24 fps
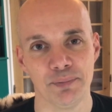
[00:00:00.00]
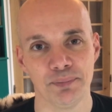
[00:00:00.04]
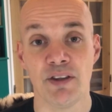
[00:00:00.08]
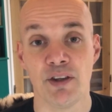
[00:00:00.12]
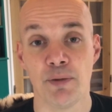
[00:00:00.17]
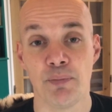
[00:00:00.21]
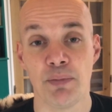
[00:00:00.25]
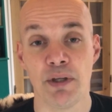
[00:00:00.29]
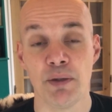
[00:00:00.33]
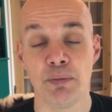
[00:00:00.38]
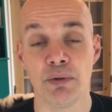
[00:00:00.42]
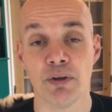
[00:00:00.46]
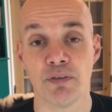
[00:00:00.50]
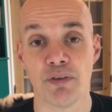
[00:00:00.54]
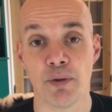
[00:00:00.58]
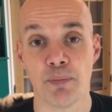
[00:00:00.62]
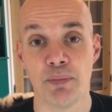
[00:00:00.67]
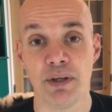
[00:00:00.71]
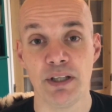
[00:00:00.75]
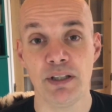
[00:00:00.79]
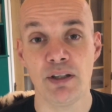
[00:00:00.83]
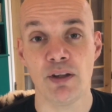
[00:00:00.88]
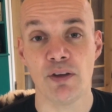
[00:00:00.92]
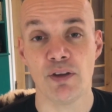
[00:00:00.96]
In the People of the
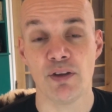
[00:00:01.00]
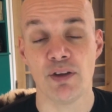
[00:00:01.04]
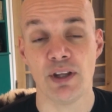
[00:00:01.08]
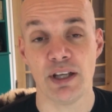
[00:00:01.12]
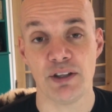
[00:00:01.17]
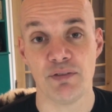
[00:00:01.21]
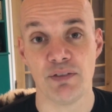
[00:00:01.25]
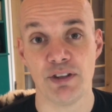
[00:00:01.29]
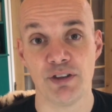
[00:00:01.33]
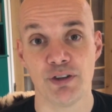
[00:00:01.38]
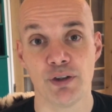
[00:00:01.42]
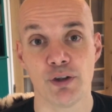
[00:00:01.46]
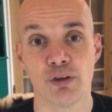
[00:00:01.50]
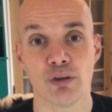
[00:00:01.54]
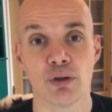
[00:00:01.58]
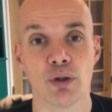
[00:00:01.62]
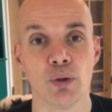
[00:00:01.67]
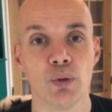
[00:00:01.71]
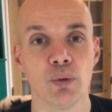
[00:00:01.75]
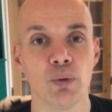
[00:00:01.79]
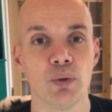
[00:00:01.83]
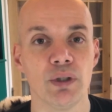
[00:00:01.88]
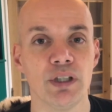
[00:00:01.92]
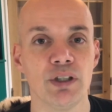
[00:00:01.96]
Pit, the adventurers
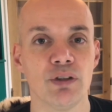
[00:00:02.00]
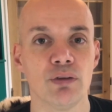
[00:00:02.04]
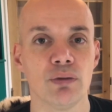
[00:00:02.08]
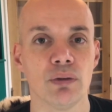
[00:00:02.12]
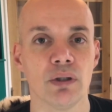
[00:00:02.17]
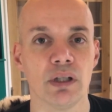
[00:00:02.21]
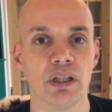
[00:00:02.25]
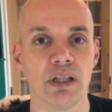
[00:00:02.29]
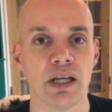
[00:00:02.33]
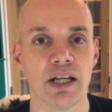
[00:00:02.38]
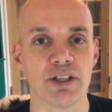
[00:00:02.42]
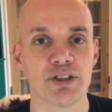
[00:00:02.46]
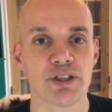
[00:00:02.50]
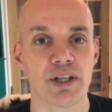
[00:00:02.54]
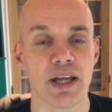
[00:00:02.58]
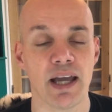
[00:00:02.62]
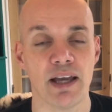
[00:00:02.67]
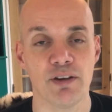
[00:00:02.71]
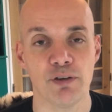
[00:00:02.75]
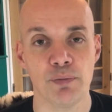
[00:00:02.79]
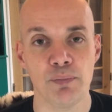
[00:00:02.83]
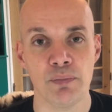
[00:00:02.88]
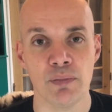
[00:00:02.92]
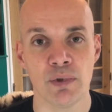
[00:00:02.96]
go into a large
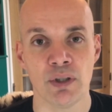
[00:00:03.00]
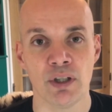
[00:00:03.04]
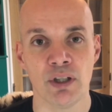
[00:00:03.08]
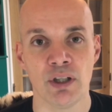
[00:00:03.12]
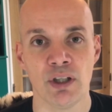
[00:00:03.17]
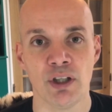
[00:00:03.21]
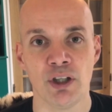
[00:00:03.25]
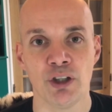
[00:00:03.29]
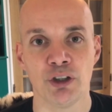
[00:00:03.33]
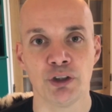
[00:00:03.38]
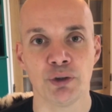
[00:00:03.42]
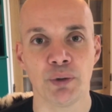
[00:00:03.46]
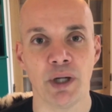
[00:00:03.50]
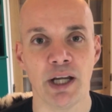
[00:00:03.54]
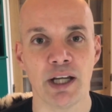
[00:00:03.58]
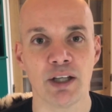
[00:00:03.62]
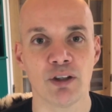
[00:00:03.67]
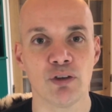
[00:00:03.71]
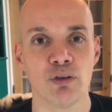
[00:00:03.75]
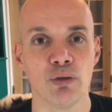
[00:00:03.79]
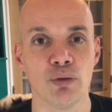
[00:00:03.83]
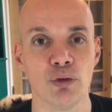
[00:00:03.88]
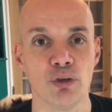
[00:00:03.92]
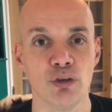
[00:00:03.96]
chasm,
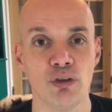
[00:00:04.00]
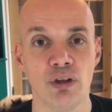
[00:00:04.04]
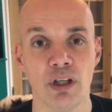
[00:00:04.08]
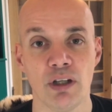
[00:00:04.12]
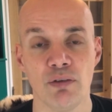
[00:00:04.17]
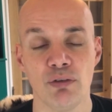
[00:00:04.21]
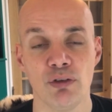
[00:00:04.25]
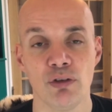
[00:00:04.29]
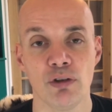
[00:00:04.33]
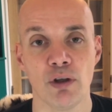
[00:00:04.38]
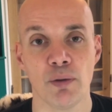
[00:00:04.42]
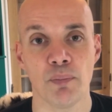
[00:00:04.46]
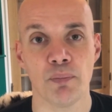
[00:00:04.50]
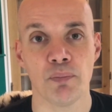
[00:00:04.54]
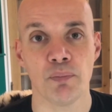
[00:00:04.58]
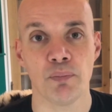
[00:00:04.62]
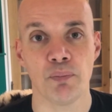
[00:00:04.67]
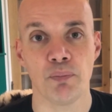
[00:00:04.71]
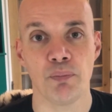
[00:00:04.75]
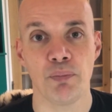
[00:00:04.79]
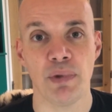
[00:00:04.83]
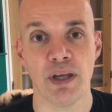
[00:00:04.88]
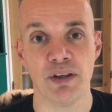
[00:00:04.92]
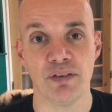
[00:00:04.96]
trying to save
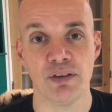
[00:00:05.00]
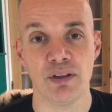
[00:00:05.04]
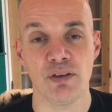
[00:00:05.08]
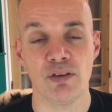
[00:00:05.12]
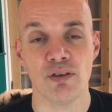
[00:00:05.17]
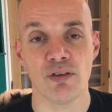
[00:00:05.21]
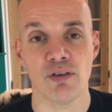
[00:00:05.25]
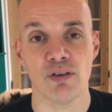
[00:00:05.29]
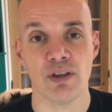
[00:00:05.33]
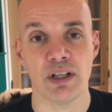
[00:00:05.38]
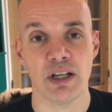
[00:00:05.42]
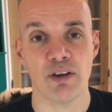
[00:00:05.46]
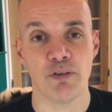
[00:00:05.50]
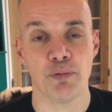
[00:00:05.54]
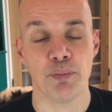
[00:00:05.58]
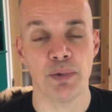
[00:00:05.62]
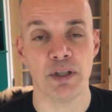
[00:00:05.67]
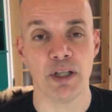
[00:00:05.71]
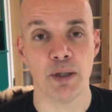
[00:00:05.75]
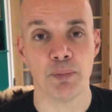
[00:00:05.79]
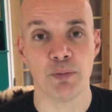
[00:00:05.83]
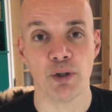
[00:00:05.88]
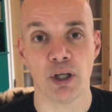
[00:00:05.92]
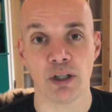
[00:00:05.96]
some peasants that have
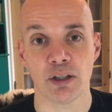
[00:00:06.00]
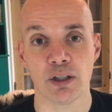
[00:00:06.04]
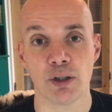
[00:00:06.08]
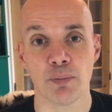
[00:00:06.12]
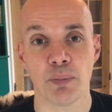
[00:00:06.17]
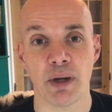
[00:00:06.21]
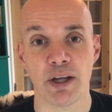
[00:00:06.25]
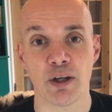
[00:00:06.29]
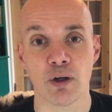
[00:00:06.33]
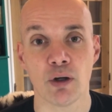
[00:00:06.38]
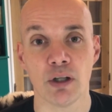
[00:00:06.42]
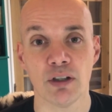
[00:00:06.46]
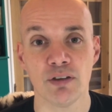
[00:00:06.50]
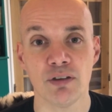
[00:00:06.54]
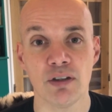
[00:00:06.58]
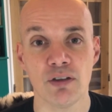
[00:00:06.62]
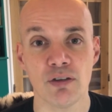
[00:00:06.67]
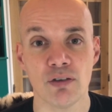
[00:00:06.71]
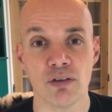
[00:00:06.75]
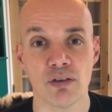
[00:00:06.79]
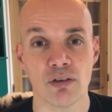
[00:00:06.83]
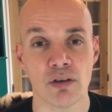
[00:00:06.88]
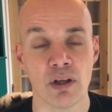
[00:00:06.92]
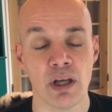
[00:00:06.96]
been abducted by
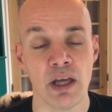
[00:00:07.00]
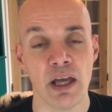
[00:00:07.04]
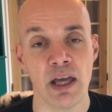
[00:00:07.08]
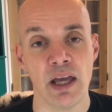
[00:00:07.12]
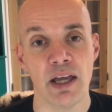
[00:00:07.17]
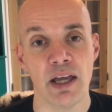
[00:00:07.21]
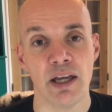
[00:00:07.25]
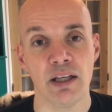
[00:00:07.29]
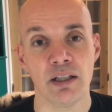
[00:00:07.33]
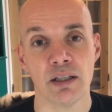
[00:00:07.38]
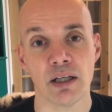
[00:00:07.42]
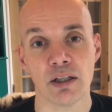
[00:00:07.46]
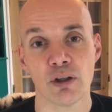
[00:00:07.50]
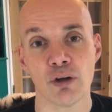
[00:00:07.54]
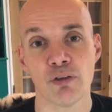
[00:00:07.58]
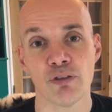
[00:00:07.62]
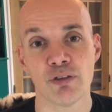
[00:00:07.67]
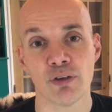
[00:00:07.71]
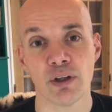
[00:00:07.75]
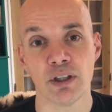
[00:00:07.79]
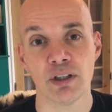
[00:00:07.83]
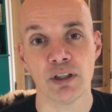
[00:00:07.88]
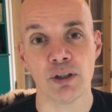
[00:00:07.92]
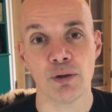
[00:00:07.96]
cultists and are
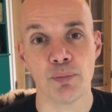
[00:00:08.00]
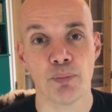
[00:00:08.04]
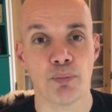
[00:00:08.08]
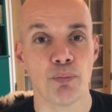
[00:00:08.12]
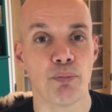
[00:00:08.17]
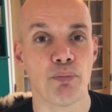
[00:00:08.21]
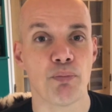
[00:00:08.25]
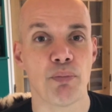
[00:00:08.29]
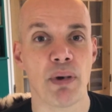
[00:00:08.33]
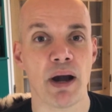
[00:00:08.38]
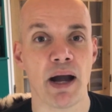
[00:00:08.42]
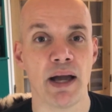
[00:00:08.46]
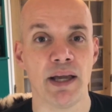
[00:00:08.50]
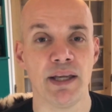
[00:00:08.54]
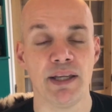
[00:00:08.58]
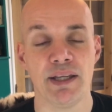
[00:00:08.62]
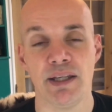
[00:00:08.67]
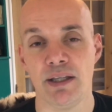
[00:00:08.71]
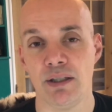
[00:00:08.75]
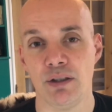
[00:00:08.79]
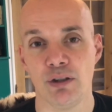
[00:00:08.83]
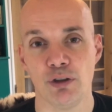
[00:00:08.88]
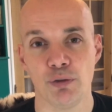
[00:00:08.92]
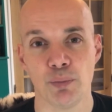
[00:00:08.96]
confronted by
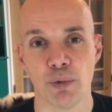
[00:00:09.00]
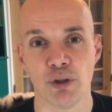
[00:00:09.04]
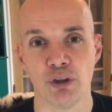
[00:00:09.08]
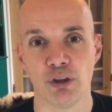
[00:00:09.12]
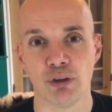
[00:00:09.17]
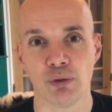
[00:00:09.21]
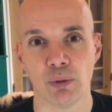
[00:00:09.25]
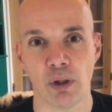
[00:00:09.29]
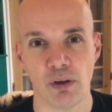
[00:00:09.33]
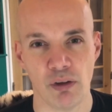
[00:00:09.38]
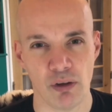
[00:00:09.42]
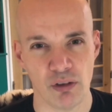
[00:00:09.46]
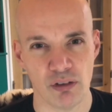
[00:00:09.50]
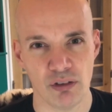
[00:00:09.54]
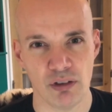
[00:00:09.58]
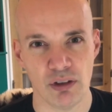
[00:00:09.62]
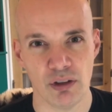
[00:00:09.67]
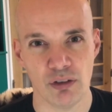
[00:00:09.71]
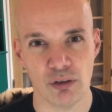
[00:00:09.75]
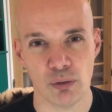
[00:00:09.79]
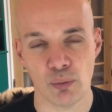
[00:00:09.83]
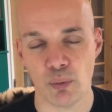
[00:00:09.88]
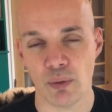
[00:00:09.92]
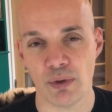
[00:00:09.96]
hideous
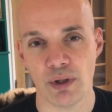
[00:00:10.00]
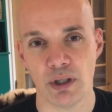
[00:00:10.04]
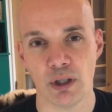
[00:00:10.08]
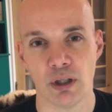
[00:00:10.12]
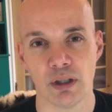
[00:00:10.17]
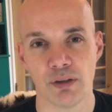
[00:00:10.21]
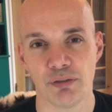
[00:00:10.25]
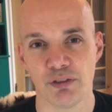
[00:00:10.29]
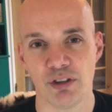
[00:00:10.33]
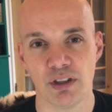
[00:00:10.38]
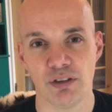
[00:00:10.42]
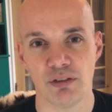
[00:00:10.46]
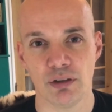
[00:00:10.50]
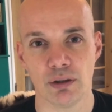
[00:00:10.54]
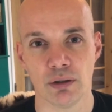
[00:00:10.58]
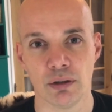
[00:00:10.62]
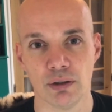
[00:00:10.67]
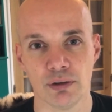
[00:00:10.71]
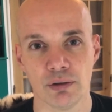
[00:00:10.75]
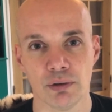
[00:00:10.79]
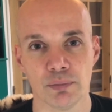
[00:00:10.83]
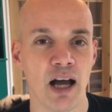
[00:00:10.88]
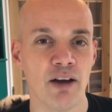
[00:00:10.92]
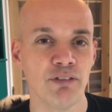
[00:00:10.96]
monstrosities with a lot of
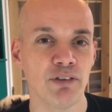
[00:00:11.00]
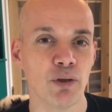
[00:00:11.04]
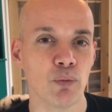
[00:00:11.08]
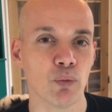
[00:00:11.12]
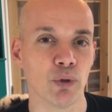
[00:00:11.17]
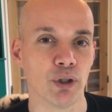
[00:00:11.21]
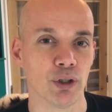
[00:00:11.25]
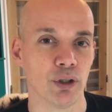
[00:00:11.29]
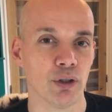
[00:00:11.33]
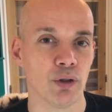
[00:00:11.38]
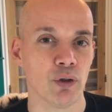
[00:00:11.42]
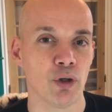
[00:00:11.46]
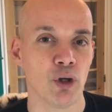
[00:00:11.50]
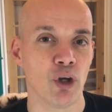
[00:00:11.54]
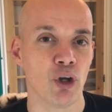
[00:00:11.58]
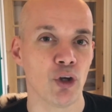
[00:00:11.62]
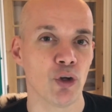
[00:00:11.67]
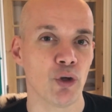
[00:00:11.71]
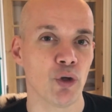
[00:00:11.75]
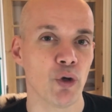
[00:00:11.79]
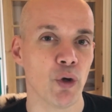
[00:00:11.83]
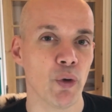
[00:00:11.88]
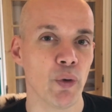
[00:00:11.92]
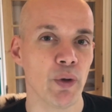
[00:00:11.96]
tentacles. Afterward,
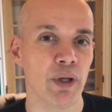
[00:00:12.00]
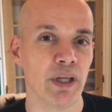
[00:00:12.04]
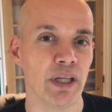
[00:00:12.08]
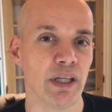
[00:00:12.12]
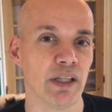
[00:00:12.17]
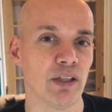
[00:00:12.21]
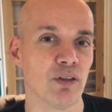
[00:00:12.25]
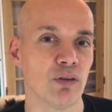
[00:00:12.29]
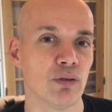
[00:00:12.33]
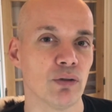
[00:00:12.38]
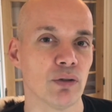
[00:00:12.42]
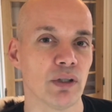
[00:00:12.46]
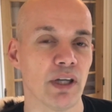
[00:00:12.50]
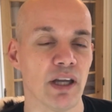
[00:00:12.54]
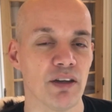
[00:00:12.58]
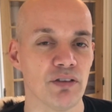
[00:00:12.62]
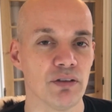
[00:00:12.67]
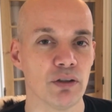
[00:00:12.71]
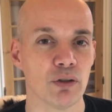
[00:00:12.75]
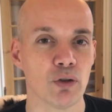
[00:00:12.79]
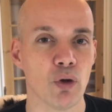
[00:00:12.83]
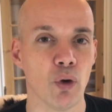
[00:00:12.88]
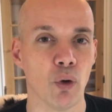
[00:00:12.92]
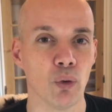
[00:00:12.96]
going into
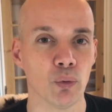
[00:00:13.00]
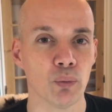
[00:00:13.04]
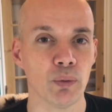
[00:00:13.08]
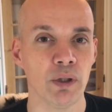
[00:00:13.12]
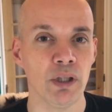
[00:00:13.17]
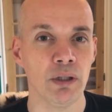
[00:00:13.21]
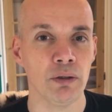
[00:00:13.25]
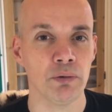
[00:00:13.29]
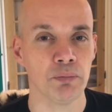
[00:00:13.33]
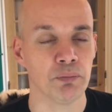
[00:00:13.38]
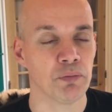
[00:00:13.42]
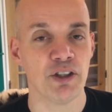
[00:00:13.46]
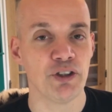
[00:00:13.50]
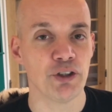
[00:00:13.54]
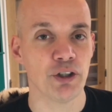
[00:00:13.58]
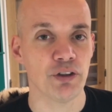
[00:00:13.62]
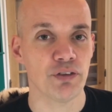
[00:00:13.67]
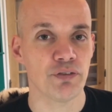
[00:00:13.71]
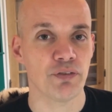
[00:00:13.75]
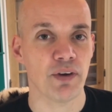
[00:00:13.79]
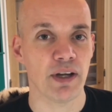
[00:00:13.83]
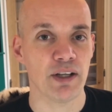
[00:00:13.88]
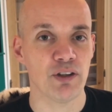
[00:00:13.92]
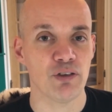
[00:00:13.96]
Castle Caldwell, they
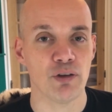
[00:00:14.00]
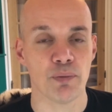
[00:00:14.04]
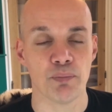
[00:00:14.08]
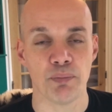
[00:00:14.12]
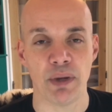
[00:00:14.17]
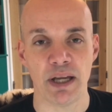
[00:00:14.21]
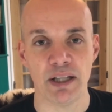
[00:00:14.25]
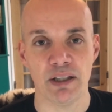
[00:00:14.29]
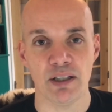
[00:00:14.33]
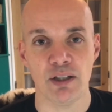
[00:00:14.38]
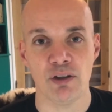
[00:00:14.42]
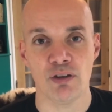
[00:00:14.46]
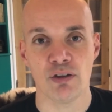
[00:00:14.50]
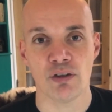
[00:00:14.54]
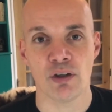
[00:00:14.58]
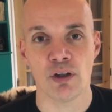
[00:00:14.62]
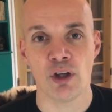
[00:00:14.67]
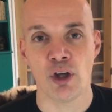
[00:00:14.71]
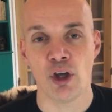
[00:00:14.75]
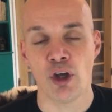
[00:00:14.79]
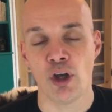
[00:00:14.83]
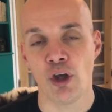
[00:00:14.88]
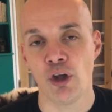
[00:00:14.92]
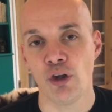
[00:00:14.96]
just find some bandits,
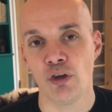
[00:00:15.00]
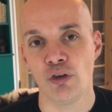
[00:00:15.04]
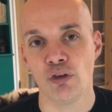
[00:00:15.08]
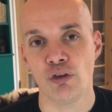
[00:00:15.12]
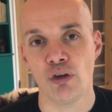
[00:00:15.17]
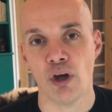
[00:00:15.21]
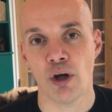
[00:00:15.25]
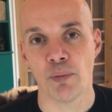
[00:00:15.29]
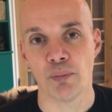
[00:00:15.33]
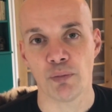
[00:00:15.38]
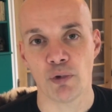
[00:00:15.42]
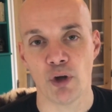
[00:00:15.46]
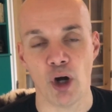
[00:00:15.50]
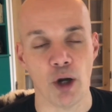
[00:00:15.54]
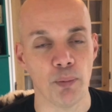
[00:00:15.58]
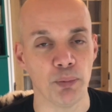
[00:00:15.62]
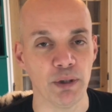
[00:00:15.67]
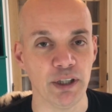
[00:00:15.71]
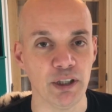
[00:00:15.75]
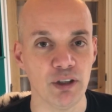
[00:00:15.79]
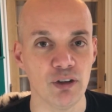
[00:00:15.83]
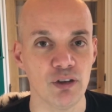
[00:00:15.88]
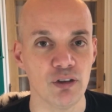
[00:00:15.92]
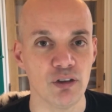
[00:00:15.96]
some
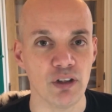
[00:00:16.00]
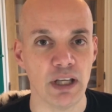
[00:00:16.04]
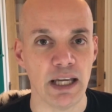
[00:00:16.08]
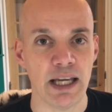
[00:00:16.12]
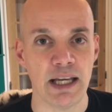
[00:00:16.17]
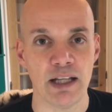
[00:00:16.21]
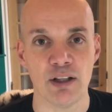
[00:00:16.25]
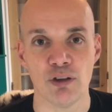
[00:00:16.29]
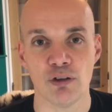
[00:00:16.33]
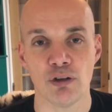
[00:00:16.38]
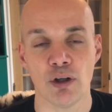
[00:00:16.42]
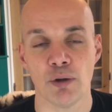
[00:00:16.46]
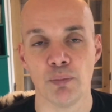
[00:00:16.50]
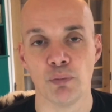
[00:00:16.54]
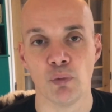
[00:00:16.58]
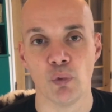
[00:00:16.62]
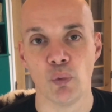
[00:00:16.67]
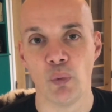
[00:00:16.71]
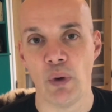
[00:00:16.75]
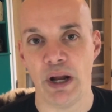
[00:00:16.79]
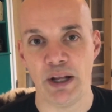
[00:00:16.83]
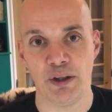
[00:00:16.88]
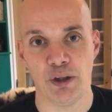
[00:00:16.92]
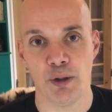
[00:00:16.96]
goblins, and some
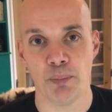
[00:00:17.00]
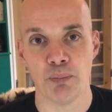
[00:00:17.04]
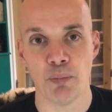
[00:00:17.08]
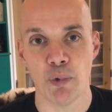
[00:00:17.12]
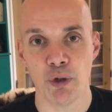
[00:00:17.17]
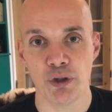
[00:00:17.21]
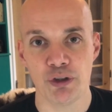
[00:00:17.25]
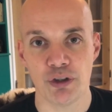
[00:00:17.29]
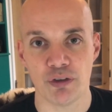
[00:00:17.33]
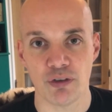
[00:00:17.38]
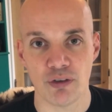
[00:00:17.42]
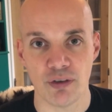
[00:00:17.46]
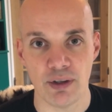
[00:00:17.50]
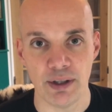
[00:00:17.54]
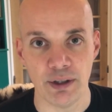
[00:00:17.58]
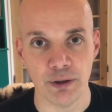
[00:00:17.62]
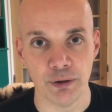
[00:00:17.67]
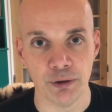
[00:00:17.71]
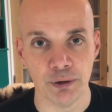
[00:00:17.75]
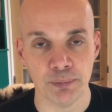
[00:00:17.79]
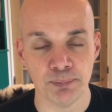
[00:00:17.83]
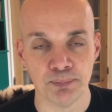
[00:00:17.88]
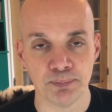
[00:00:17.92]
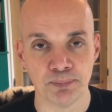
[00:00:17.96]
random merchants
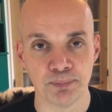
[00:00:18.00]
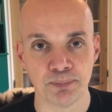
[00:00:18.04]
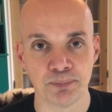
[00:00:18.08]
there.